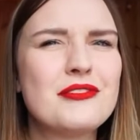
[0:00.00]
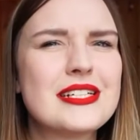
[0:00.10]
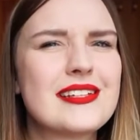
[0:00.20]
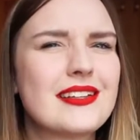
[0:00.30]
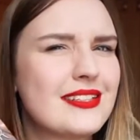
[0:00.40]

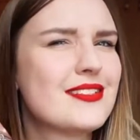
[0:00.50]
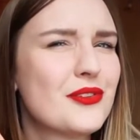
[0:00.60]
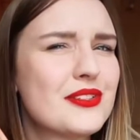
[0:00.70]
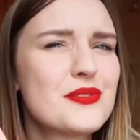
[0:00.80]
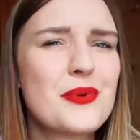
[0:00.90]
recently, so
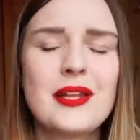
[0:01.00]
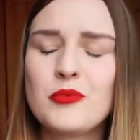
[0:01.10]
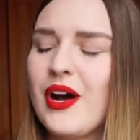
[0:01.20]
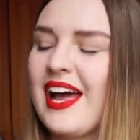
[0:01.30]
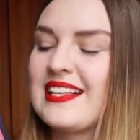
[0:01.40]
this one I'm
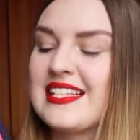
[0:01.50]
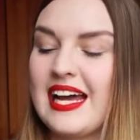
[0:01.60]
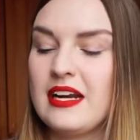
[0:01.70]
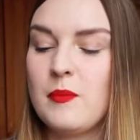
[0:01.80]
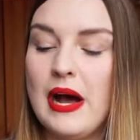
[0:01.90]
quite
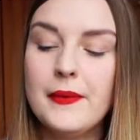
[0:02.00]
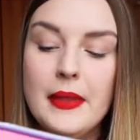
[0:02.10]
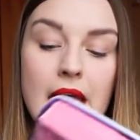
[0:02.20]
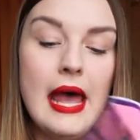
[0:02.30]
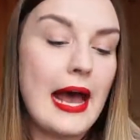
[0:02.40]
excited about.
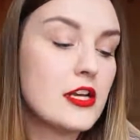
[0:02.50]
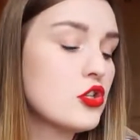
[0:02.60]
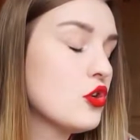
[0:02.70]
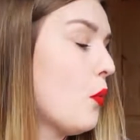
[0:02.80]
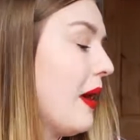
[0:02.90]
I
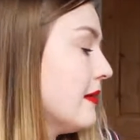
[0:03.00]
don't know when